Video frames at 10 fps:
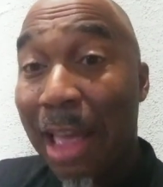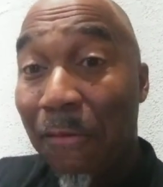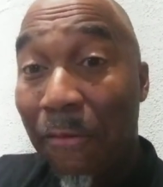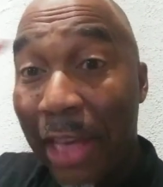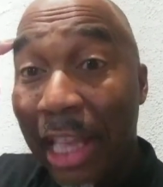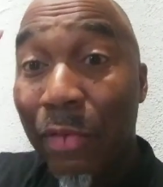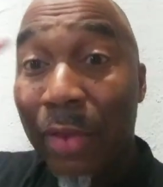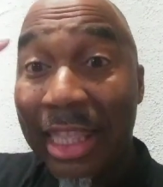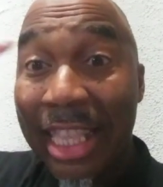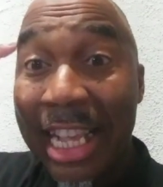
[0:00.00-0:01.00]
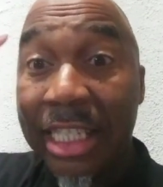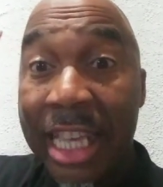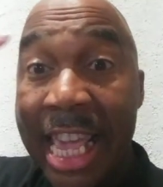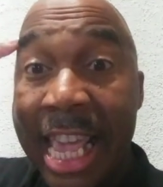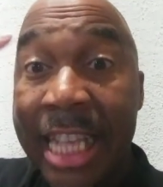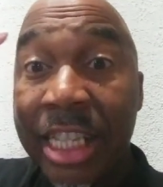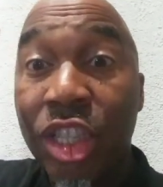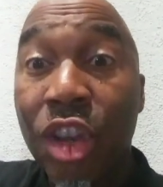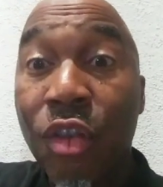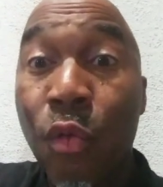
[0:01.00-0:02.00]
That Federer thinks
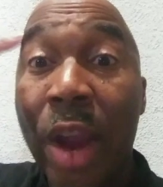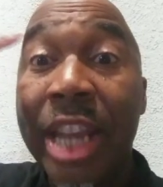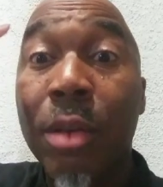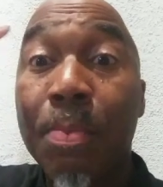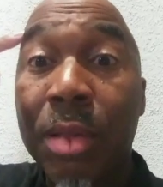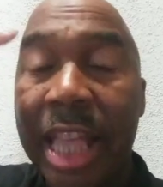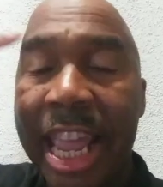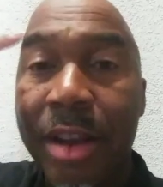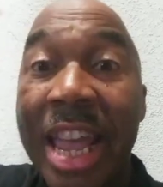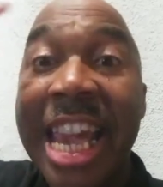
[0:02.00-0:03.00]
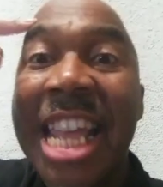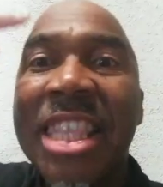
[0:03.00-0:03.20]
he's the greater player.